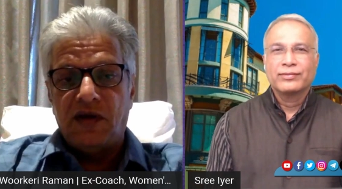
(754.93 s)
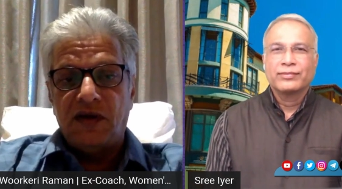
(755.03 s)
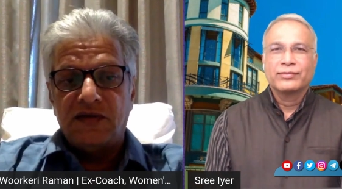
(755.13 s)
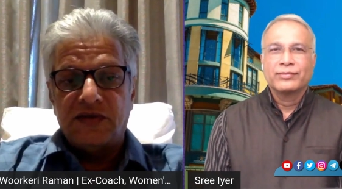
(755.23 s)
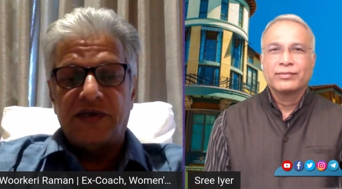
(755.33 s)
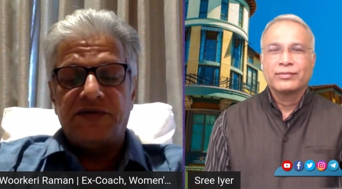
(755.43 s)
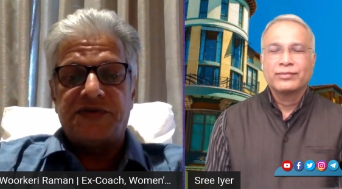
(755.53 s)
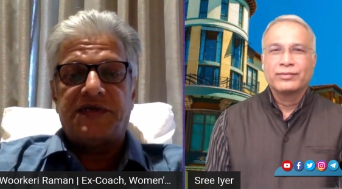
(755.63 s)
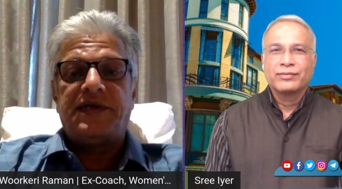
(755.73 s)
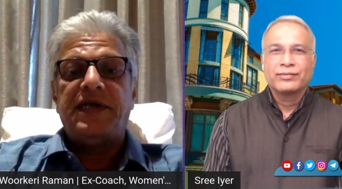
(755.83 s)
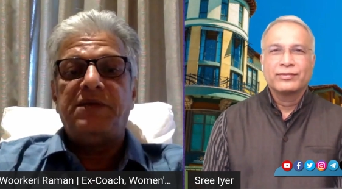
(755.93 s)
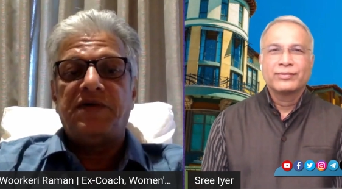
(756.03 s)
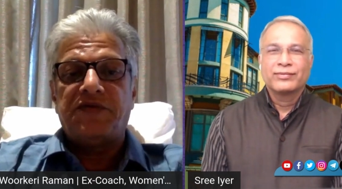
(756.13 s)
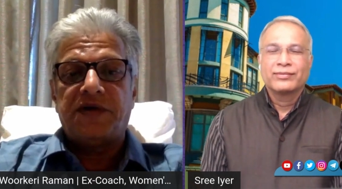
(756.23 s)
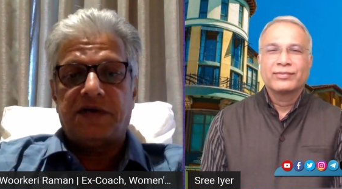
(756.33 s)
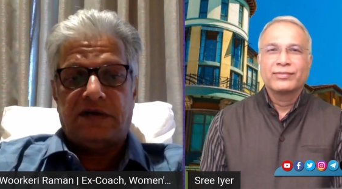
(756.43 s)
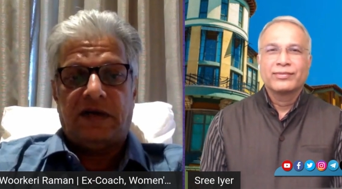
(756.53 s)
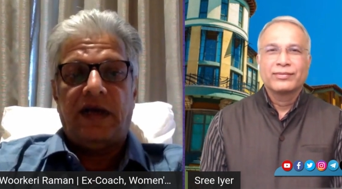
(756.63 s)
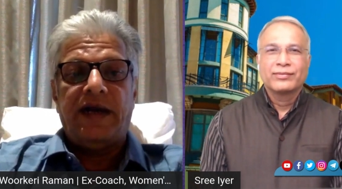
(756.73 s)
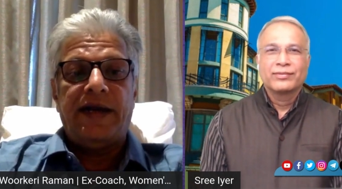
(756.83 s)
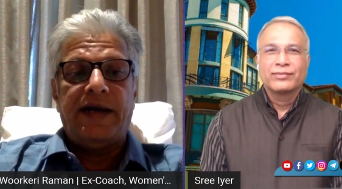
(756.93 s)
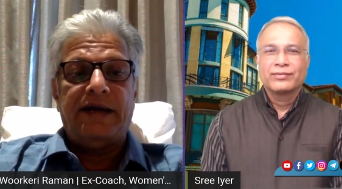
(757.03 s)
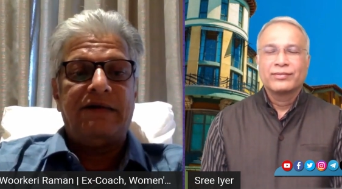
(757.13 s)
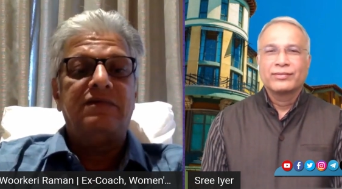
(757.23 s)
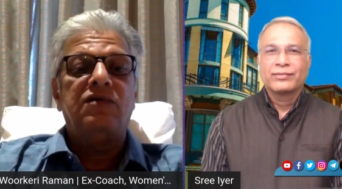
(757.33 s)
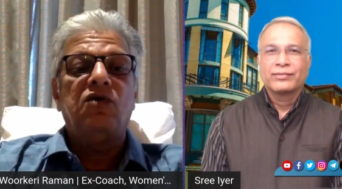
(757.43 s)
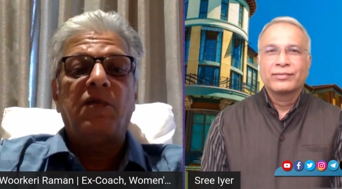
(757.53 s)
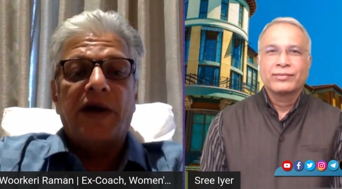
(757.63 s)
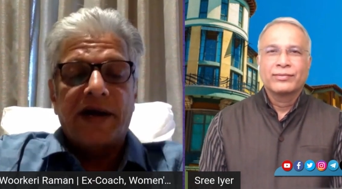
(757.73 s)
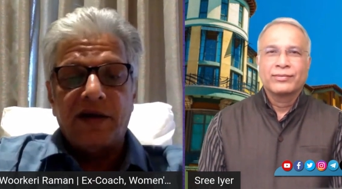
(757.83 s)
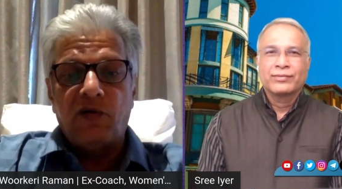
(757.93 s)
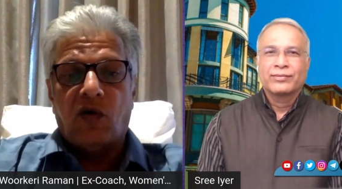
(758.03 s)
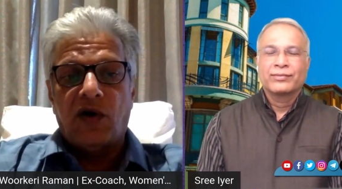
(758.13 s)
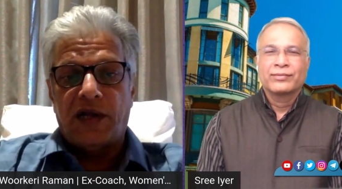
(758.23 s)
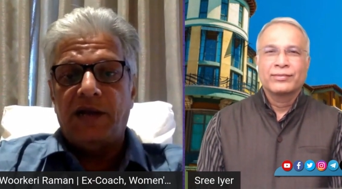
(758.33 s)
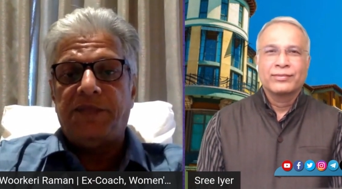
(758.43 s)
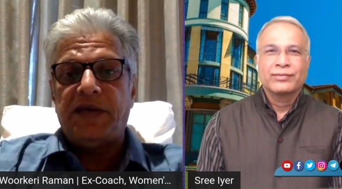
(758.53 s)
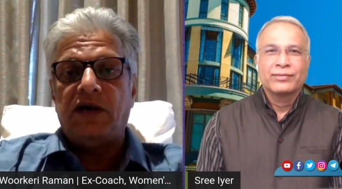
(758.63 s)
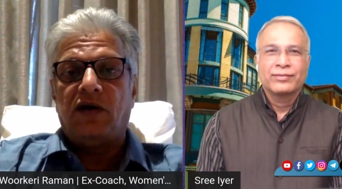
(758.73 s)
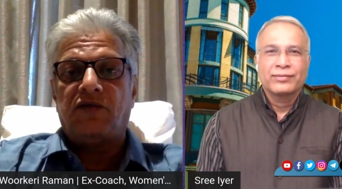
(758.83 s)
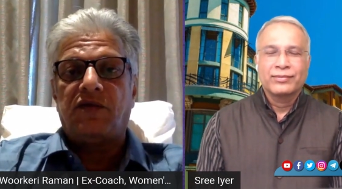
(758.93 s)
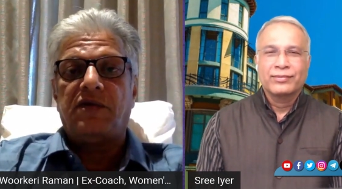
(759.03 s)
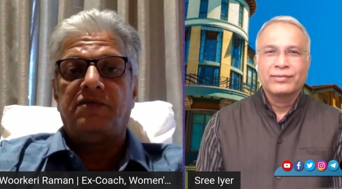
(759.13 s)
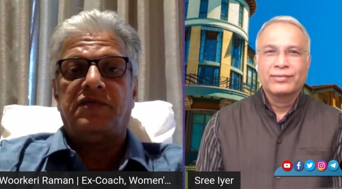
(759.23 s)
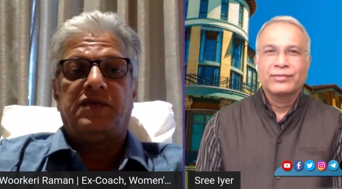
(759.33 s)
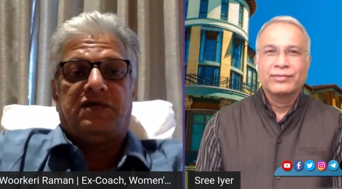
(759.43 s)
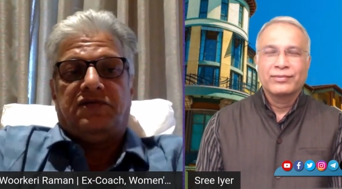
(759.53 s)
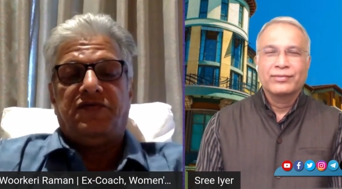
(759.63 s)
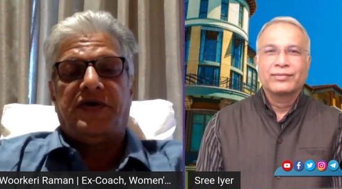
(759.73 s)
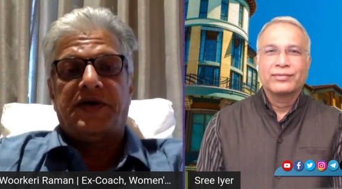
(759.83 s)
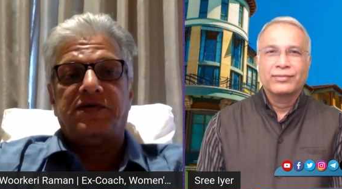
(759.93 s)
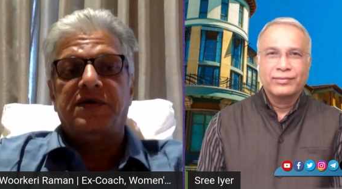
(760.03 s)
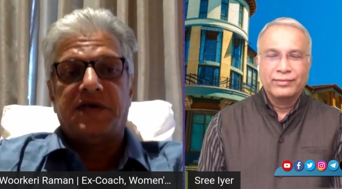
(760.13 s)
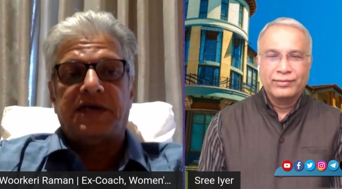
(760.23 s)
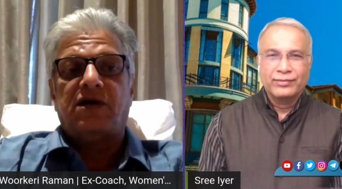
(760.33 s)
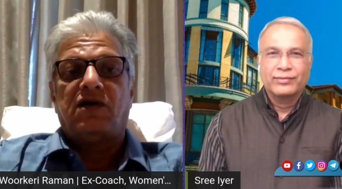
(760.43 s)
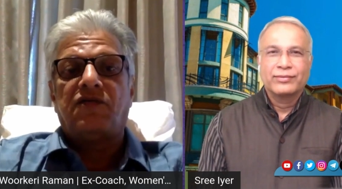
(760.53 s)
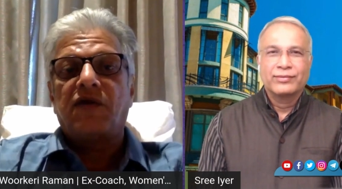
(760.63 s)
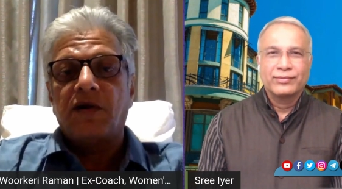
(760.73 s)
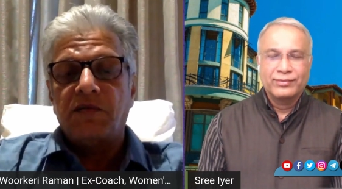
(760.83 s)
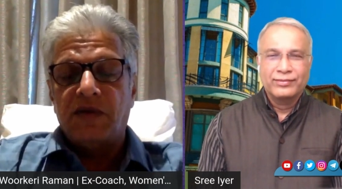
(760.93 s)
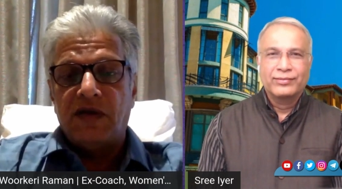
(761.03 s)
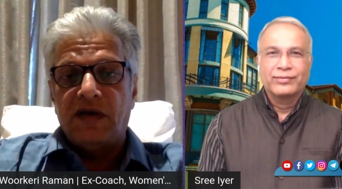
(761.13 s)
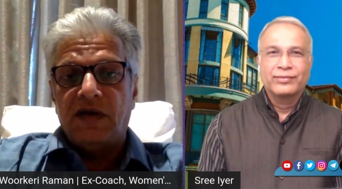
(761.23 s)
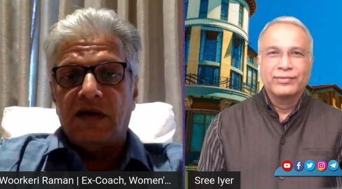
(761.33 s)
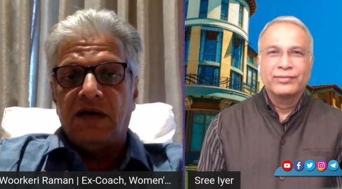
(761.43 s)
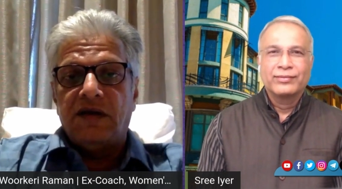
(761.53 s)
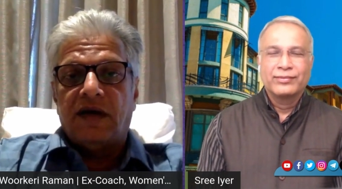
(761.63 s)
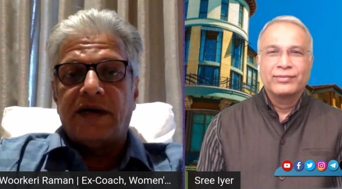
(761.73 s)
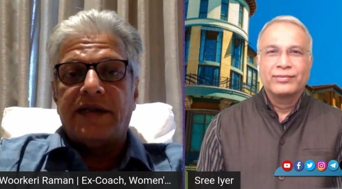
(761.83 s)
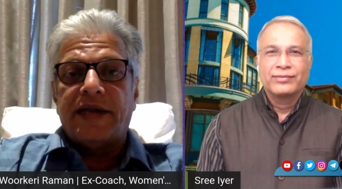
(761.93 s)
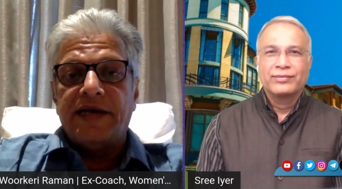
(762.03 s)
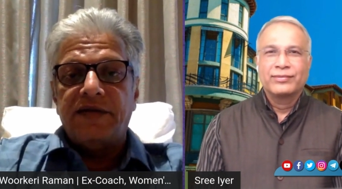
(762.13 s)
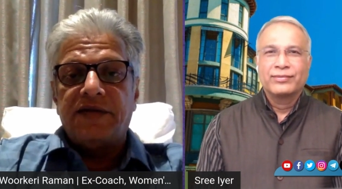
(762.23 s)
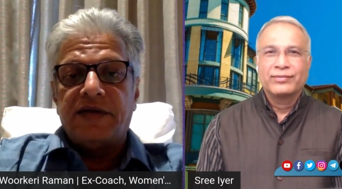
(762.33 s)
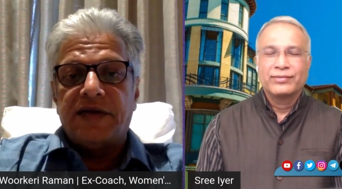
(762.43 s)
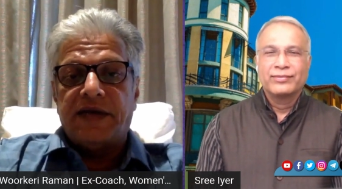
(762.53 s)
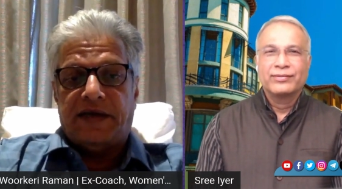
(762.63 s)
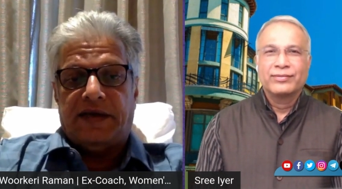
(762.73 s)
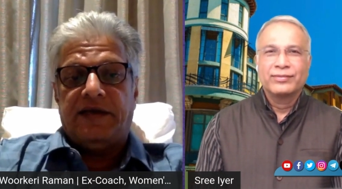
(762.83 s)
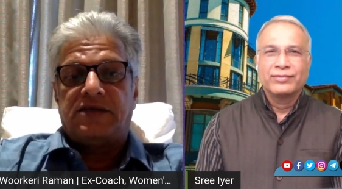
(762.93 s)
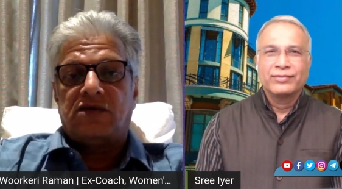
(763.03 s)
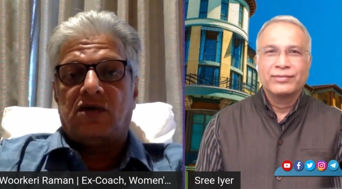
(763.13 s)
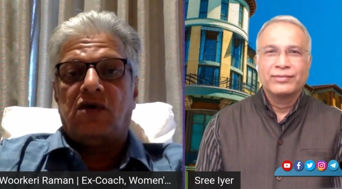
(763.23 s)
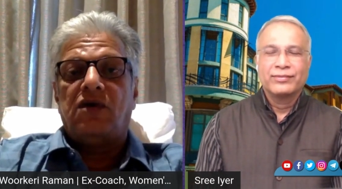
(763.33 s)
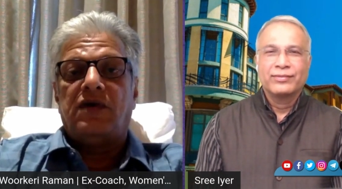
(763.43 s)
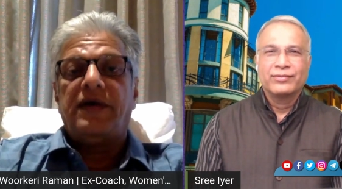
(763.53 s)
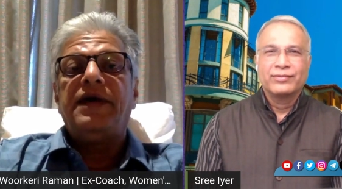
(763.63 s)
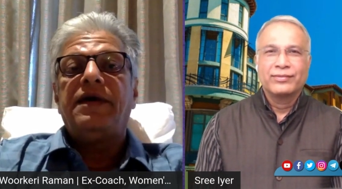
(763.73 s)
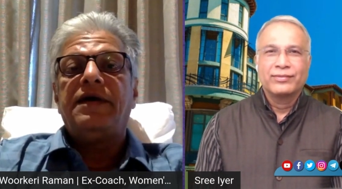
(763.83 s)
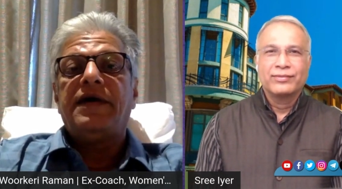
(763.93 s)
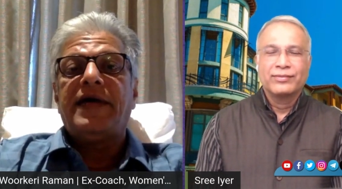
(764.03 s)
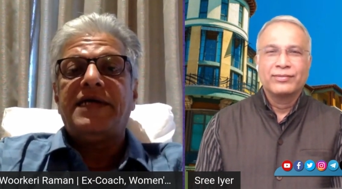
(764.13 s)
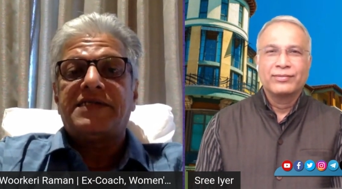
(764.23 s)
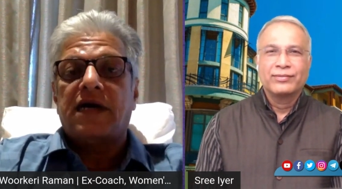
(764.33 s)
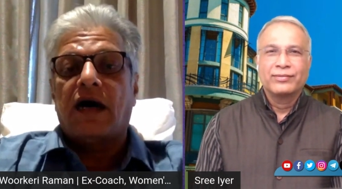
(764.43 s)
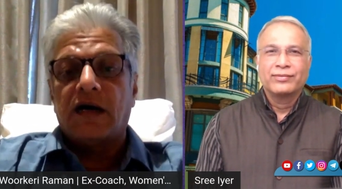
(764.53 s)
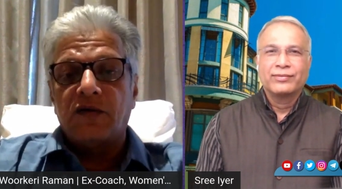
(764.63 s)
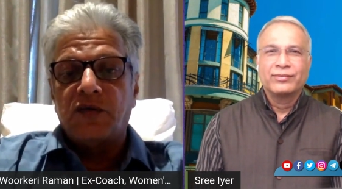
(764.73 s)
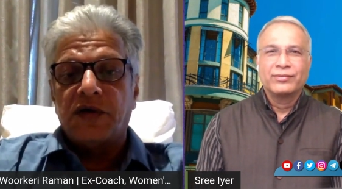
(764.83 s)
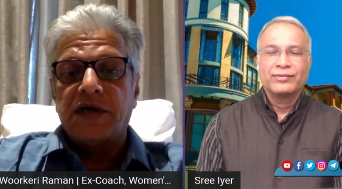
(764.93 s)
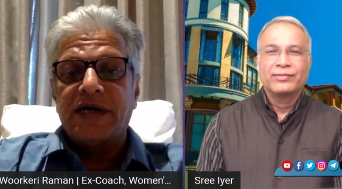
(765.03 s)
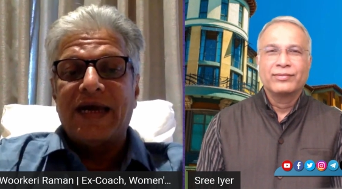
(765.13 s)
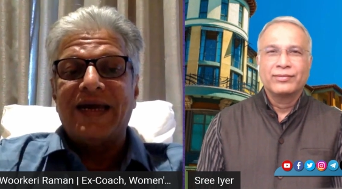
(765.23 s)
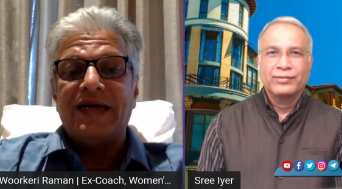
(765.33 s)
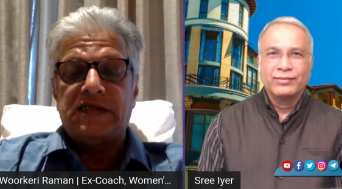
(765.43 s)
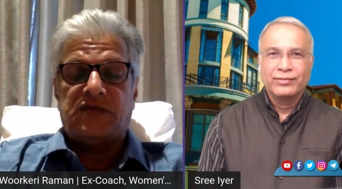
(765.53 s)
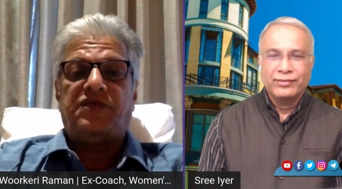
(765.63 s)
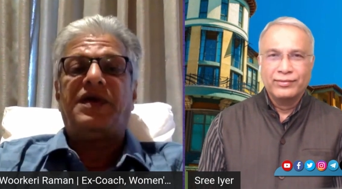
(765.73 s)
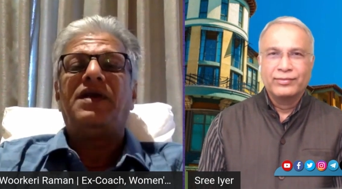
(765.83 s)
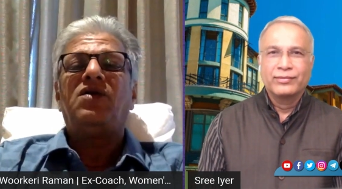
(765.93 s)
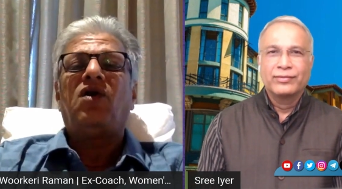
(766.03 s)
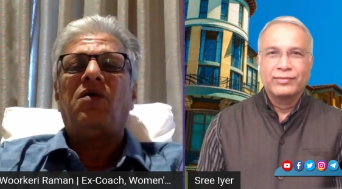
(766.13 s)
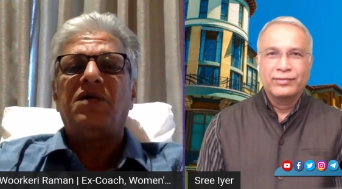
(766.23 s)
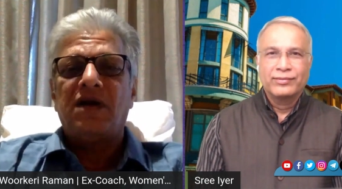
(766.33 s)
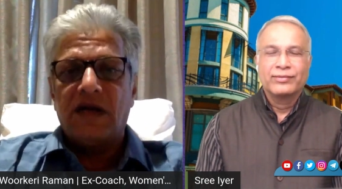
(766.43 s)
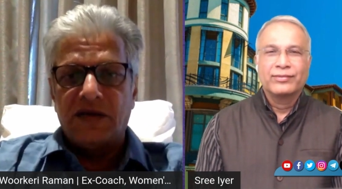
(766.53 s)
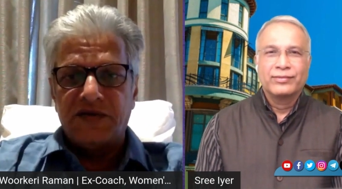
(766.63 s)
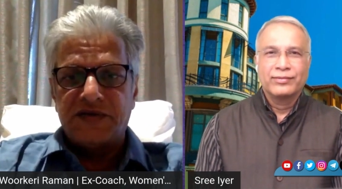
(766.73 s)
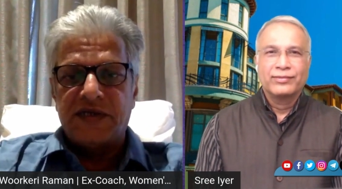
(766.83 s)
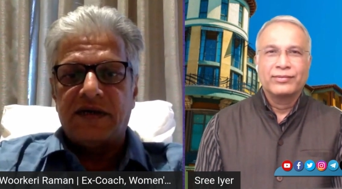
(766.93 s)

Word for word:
Speaker 1: So it was a team effort, and no matter what help he got from uh, wherever he got from, at the end of the day, it's all his hard work and his phenomenal never say die